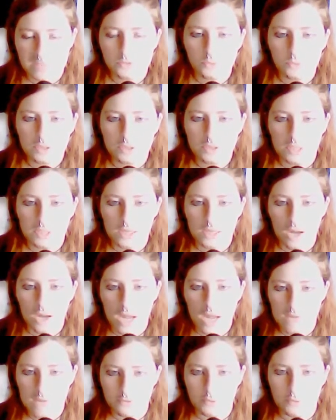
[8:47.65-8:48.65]
is one thing
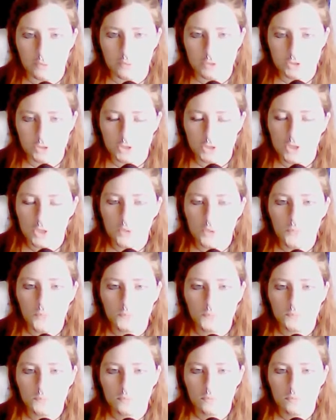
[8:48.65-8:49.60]
everyone should know.